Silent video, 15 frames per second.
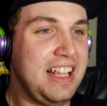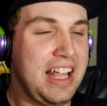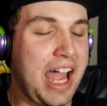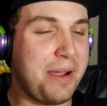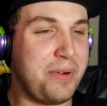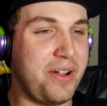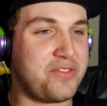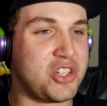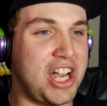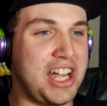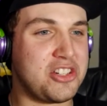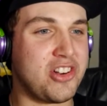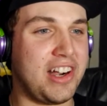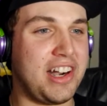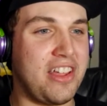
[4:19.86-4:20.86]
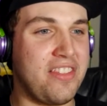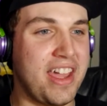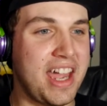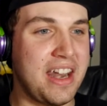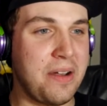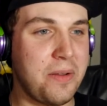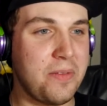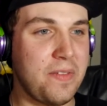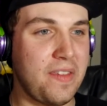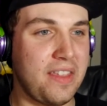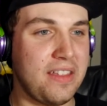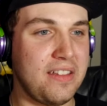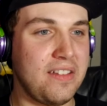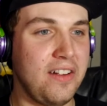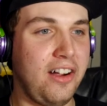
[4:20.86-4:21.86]
I'm with JonTron on that.
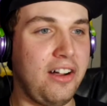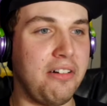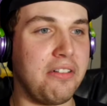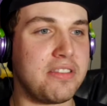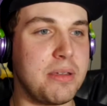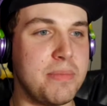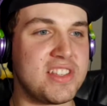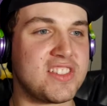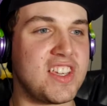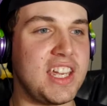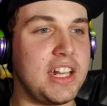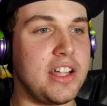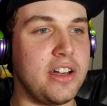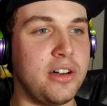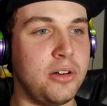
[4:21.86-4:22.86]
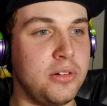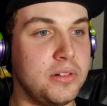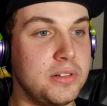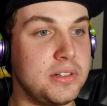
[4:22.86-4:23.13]
Oh, the mosquito.